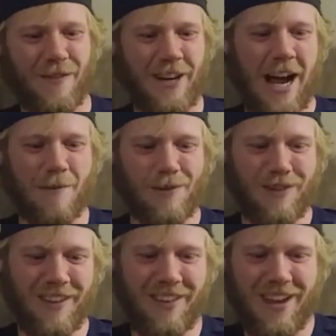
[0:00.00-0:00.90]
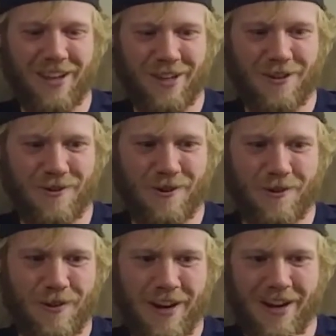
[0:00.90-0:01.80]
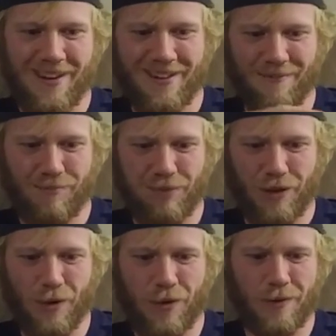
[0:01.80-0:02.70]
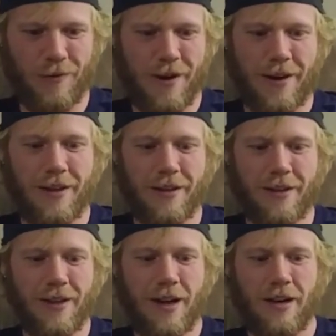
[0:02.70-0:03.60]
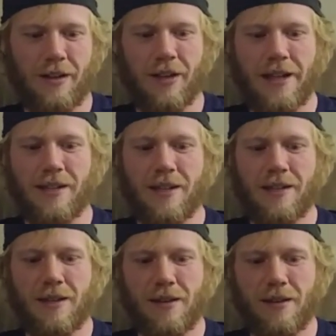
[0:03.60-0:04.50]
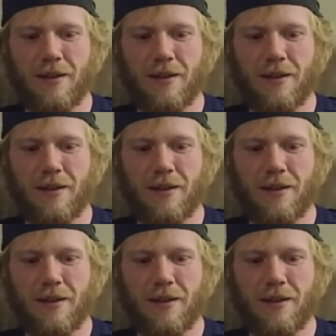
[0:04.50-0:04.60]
It comes with yellow, green, blue, and red lenses.